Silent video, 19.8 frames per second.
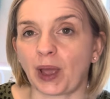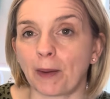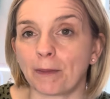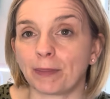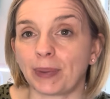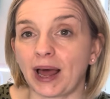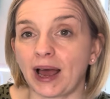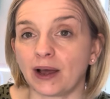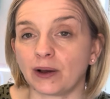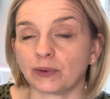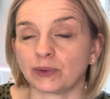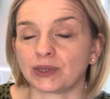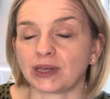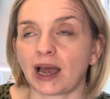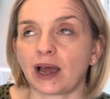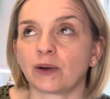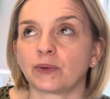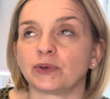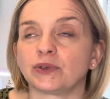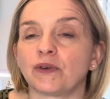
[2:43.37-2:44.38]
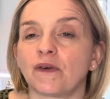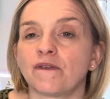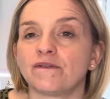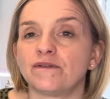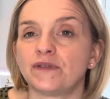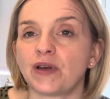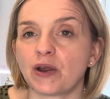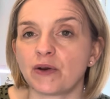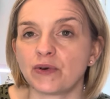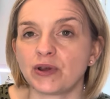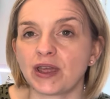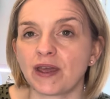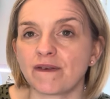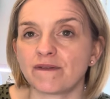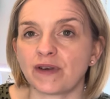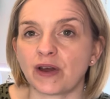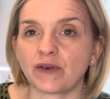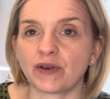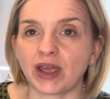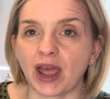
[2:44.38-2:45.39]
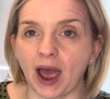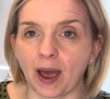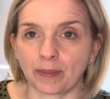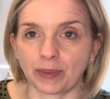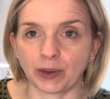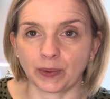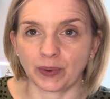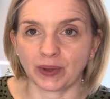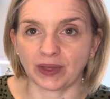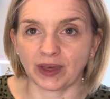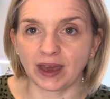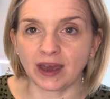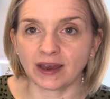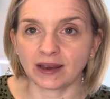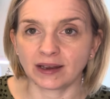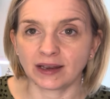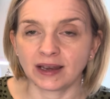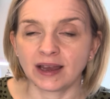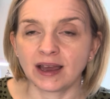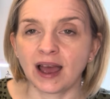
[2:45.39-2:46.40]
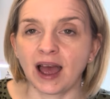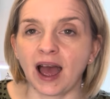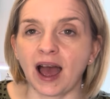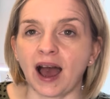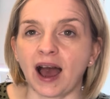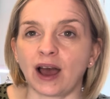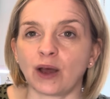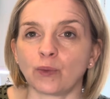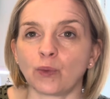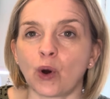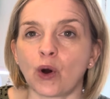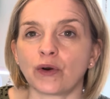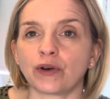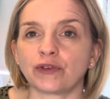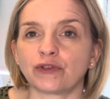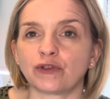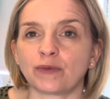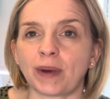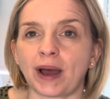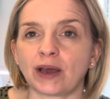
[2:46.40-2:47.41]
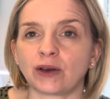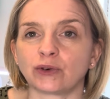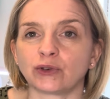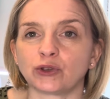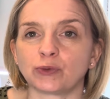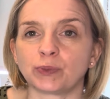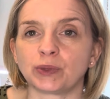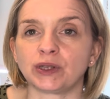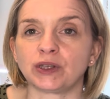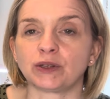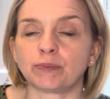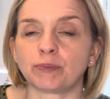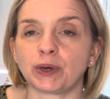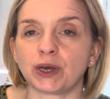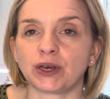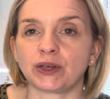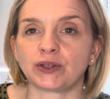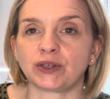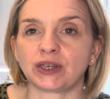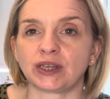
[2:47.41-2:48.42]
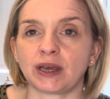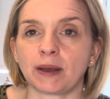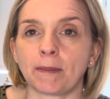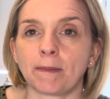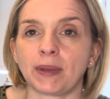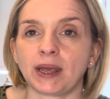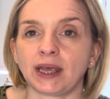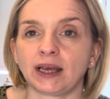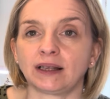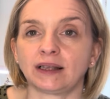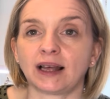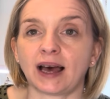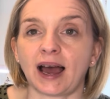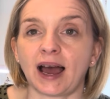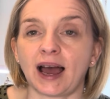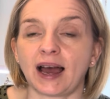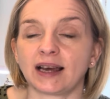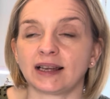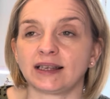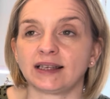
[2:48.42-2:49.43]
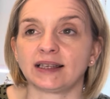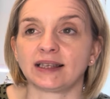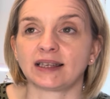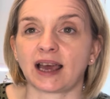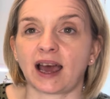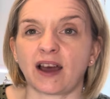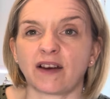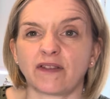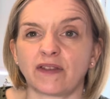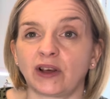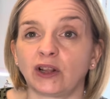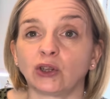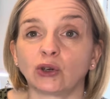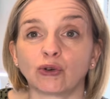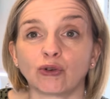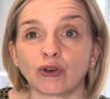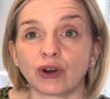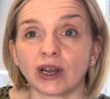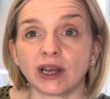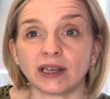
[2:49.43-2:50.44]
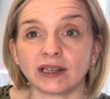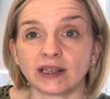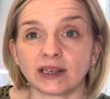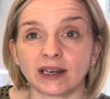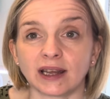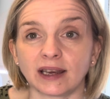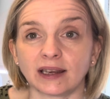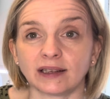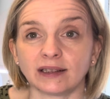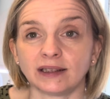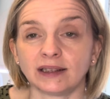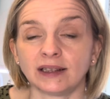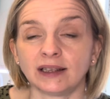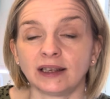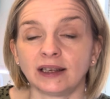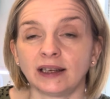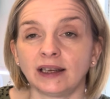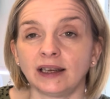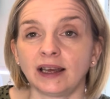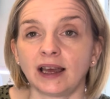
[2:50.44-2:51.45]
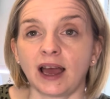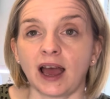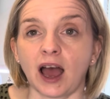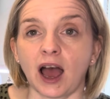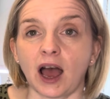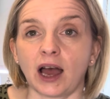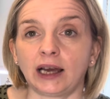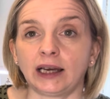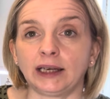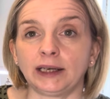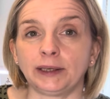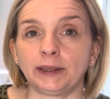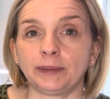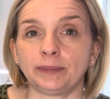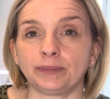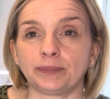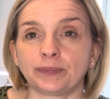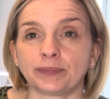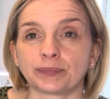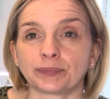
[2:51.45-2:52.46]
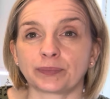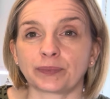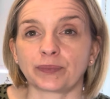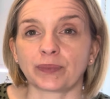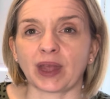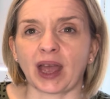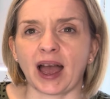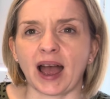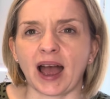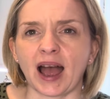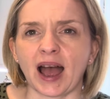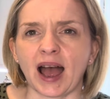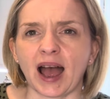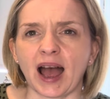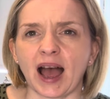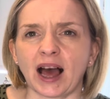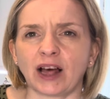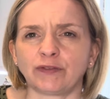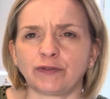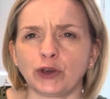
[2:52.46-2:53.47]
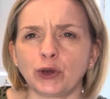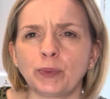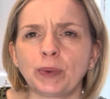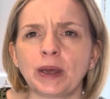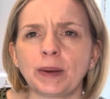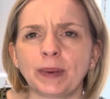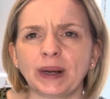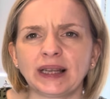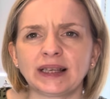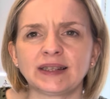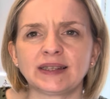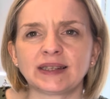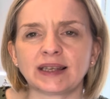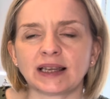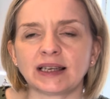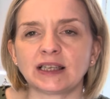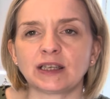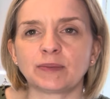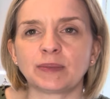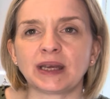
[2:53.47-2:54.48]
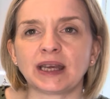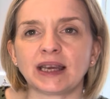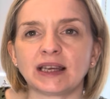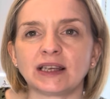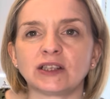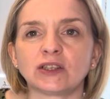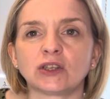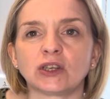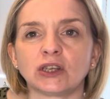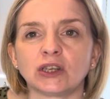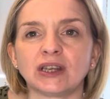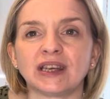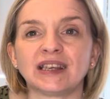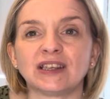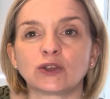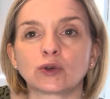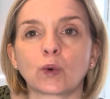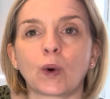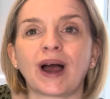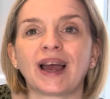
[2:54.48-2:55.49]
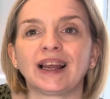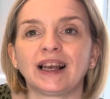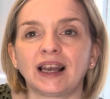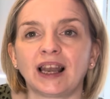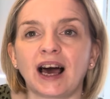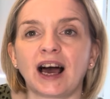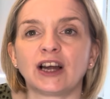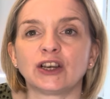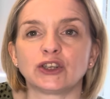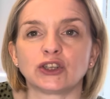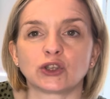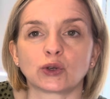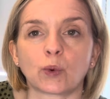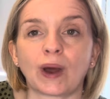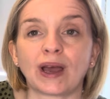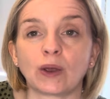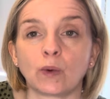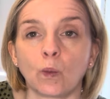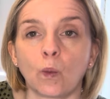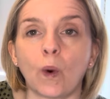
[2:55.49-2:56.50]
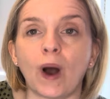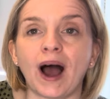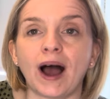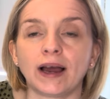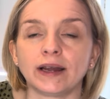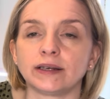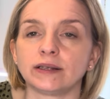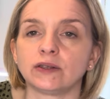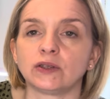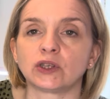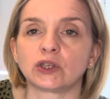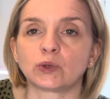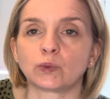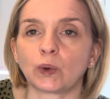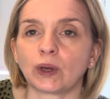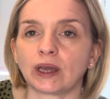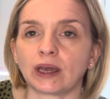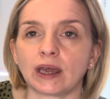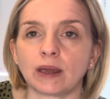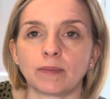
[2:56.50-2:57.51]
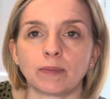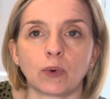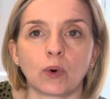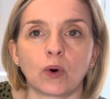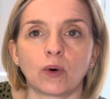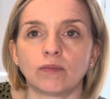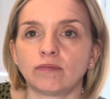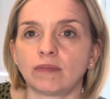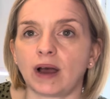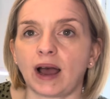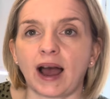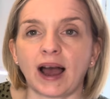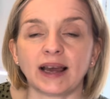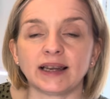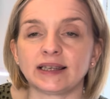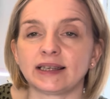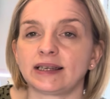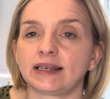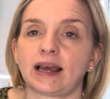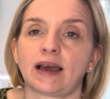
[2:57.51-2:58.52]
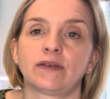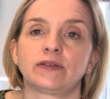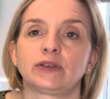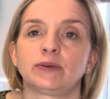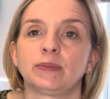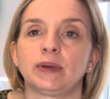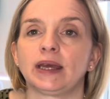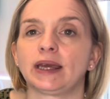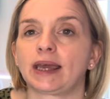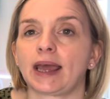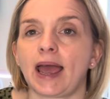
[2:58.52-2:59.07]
blouse. I was very, very happy with it. I wore it for my husband's birthday meal and I felt great in it. A few people had said to me it is quite large, it's quite wide and swingy, but I didn't have to make